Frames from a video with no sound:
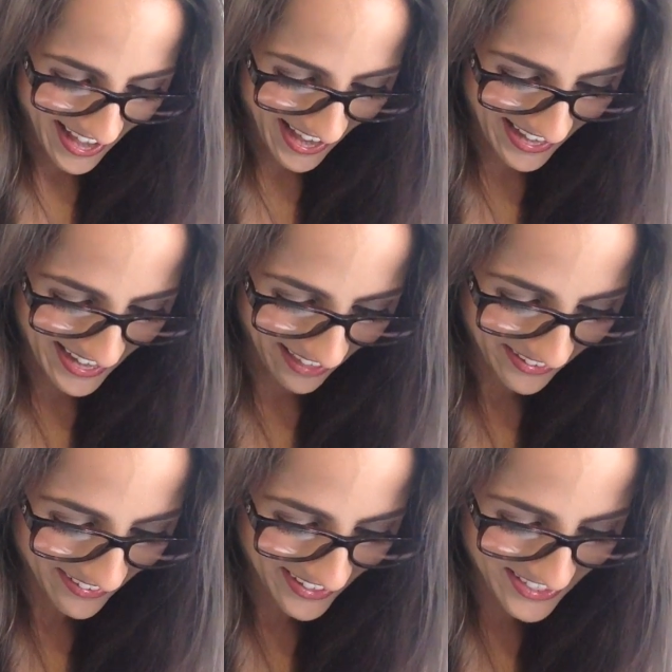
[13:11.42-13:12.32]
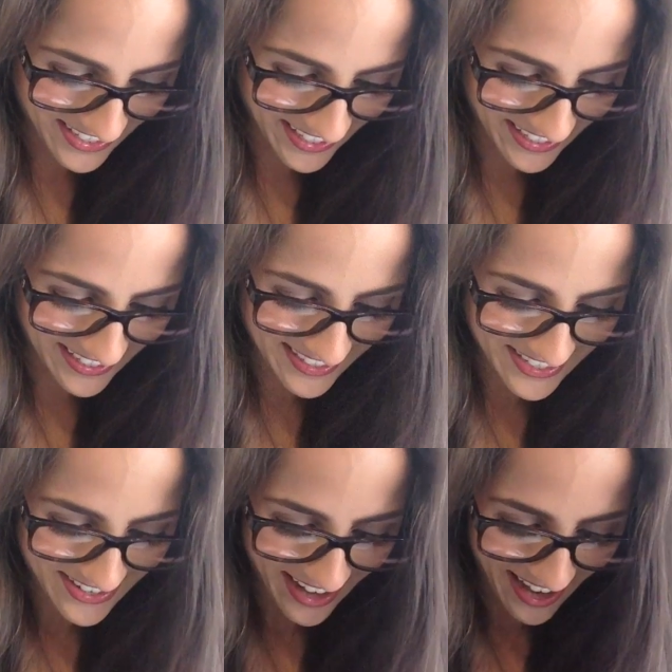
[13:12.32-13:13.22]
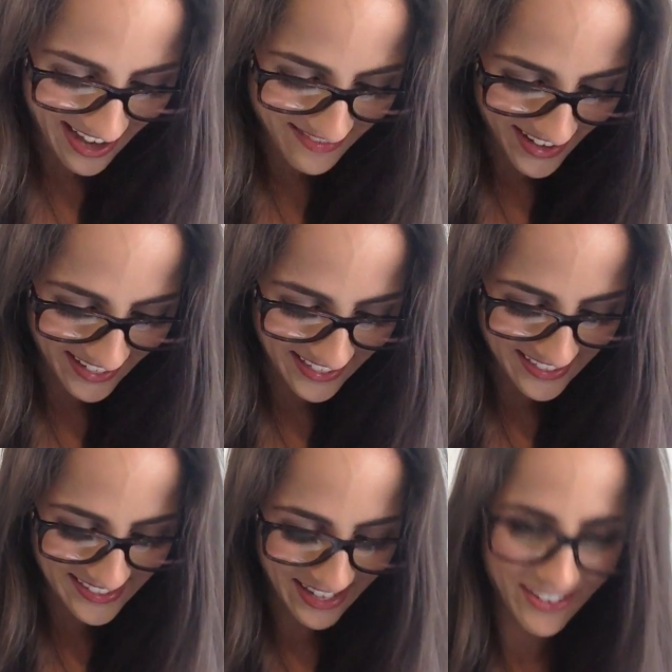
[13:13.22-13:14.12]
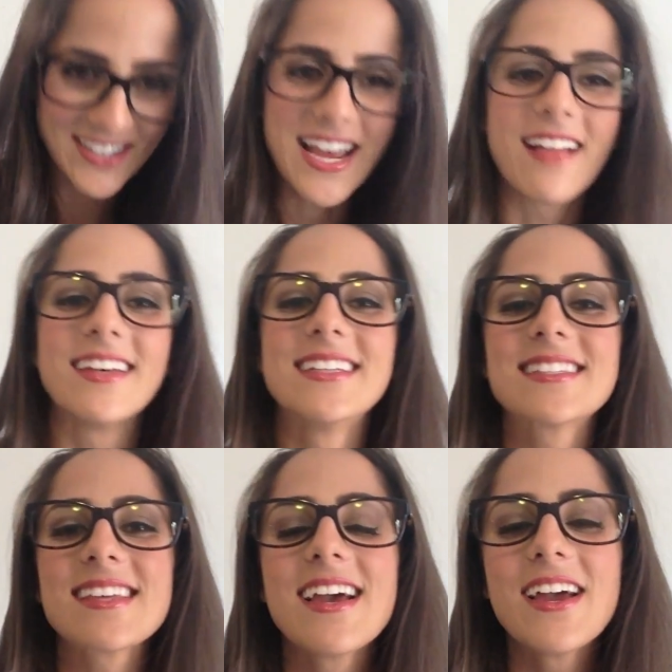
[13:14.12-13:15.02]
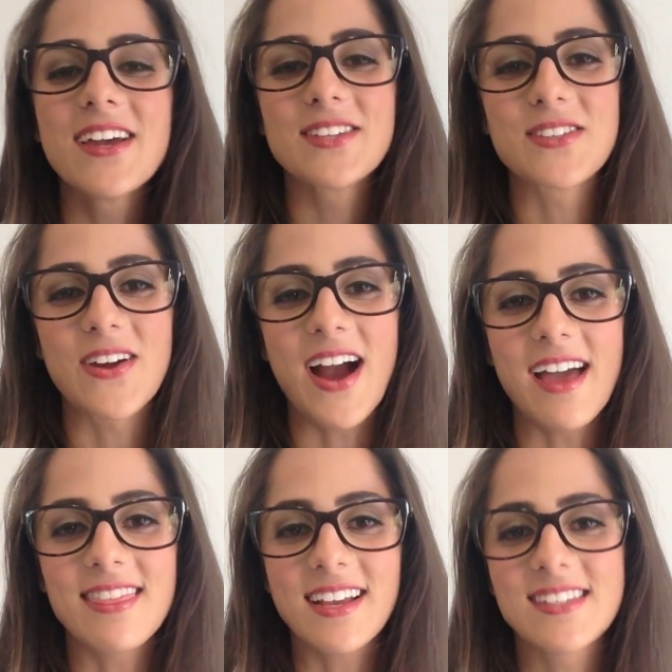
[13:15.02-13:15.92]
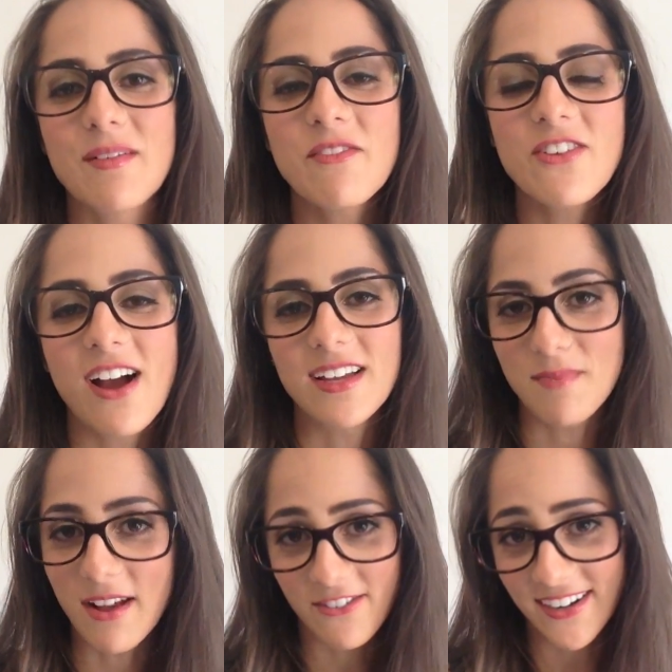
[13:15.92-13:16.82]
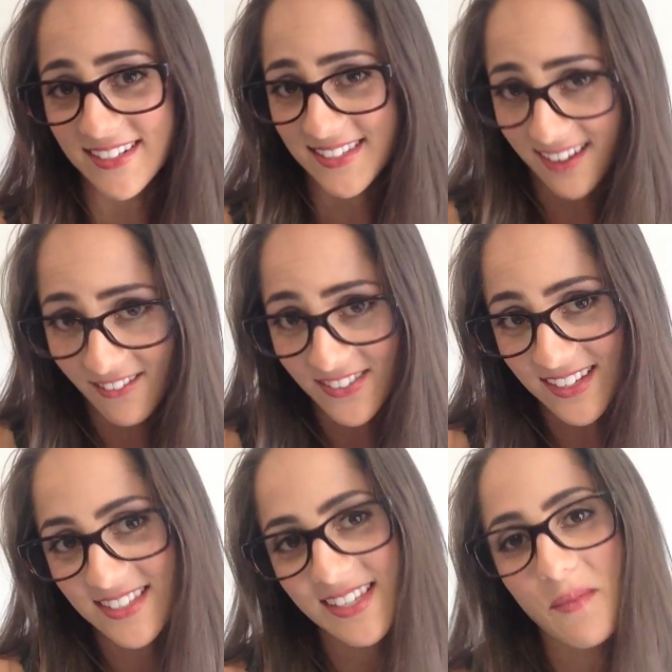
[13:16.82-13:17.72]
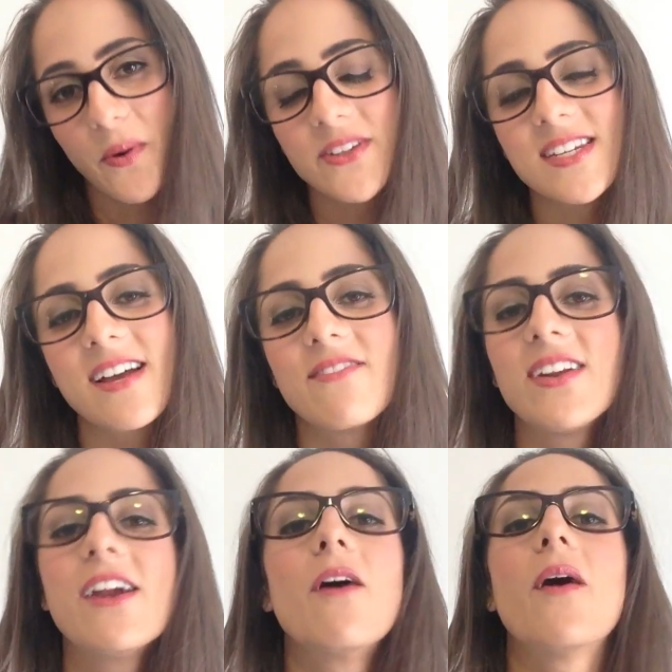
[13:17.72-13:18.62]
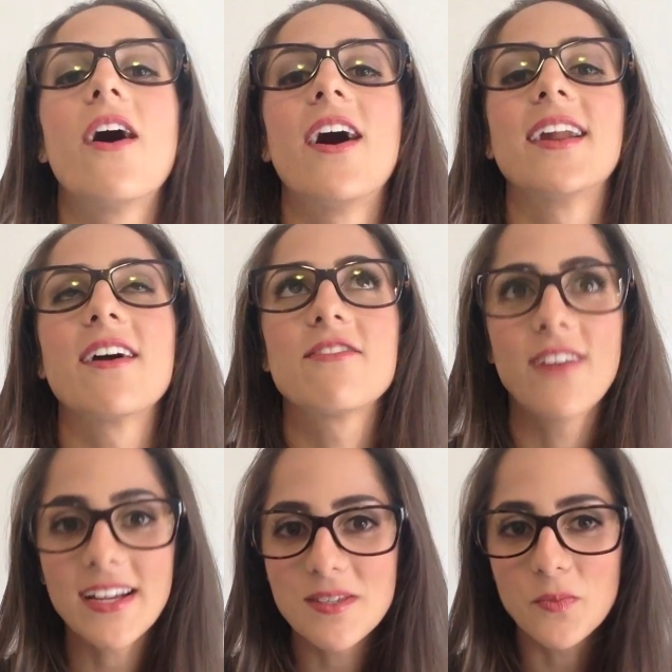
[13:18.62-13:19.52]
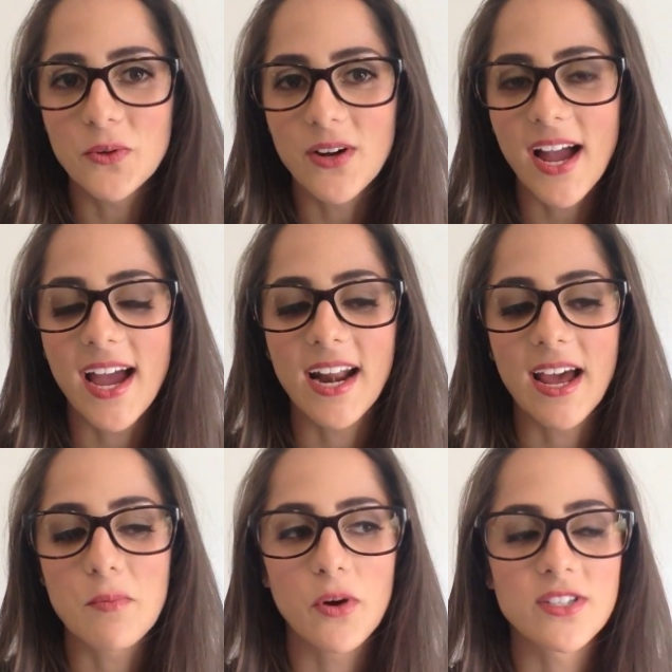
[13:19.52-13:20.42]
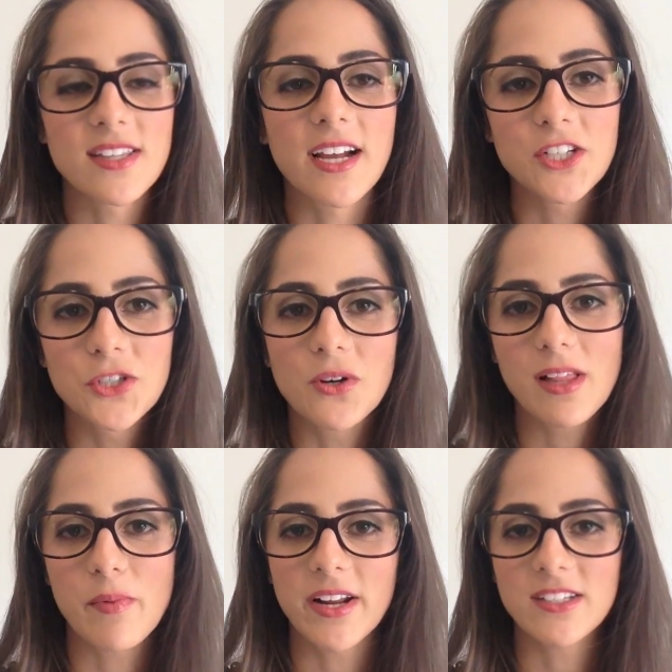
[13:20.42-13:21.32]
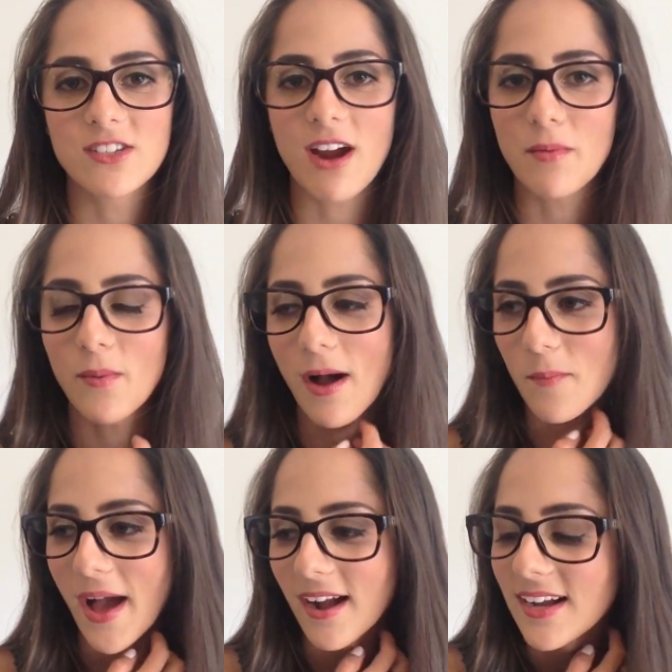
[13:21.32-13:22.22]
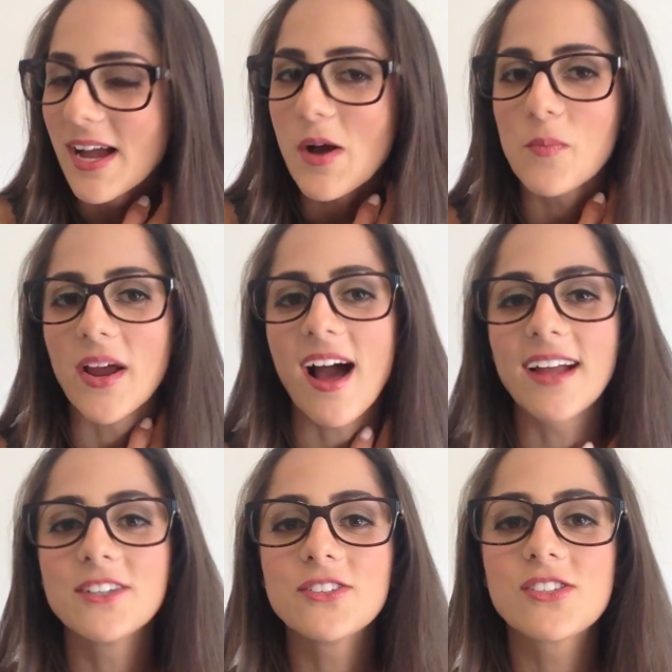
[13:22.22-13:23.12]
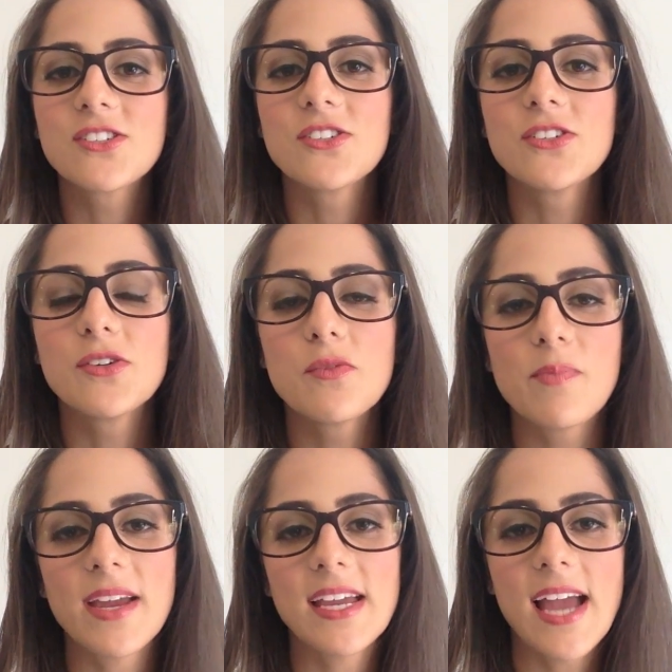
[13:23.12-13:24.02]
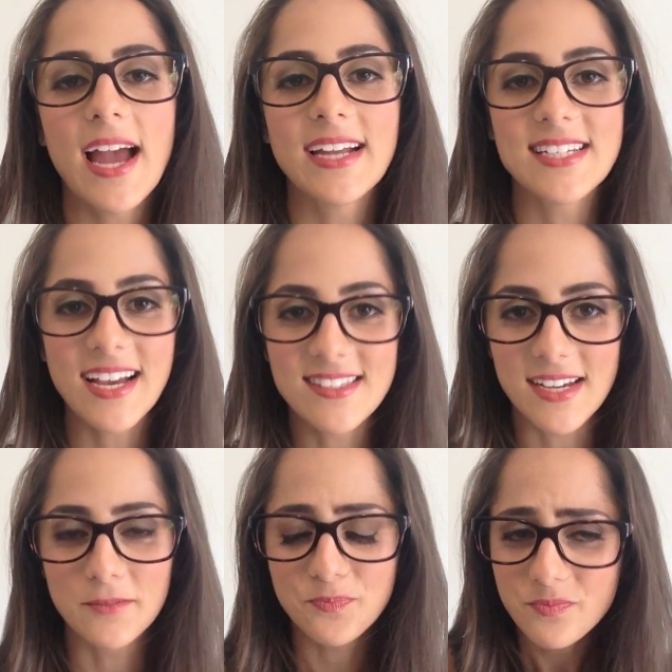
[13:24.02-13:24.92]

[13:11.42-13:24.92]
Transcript: Another question is, do you have any secret talents? So I think some of you guys might have already discovered this because I posted a video on Facebook and I posted like a short clip on Instagram a while back, but I used to be a dancer.